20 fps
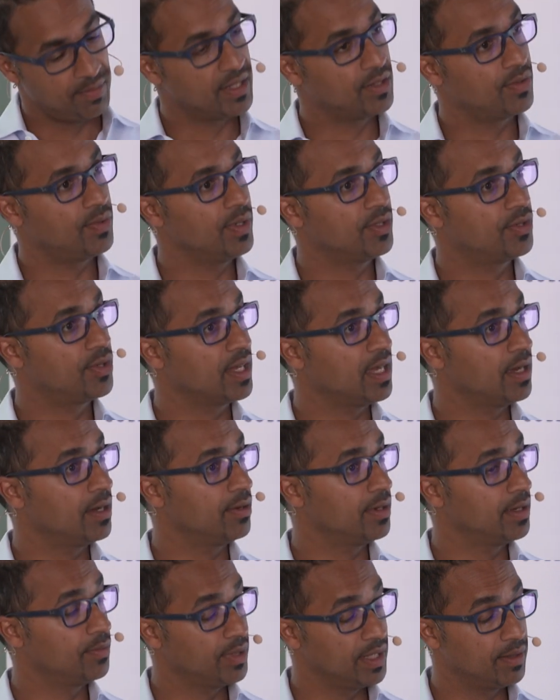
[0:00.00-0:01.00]
with
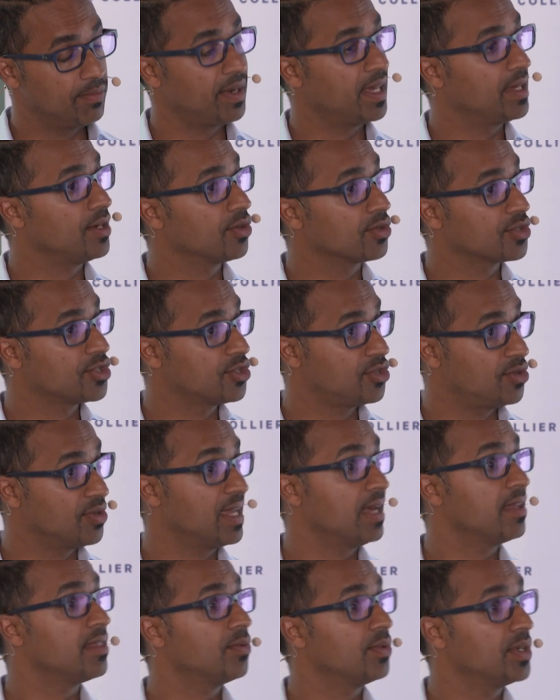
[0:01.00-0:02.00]
Pledox
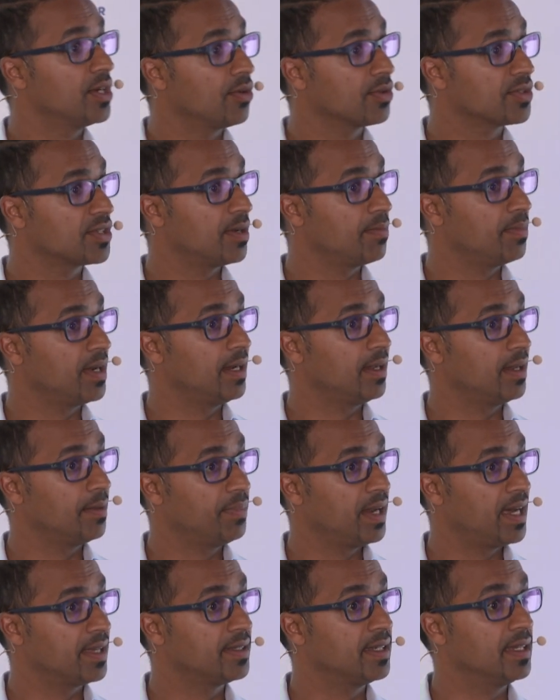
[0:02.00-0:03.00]
together with
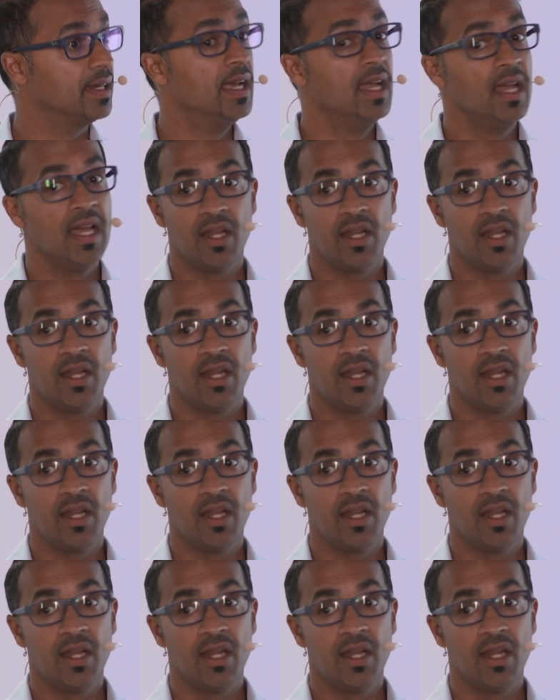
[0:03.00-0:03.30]
oxaliplatin,